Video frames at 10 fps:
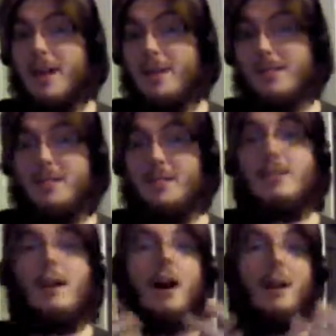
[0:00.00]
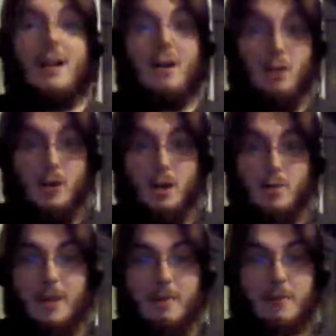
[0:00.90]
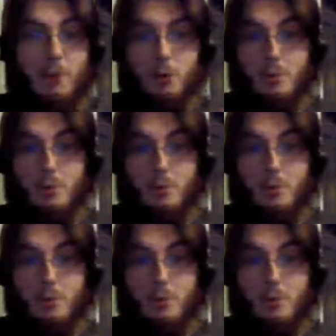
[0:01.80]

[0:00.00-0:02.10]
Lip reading: edited are now going up in 4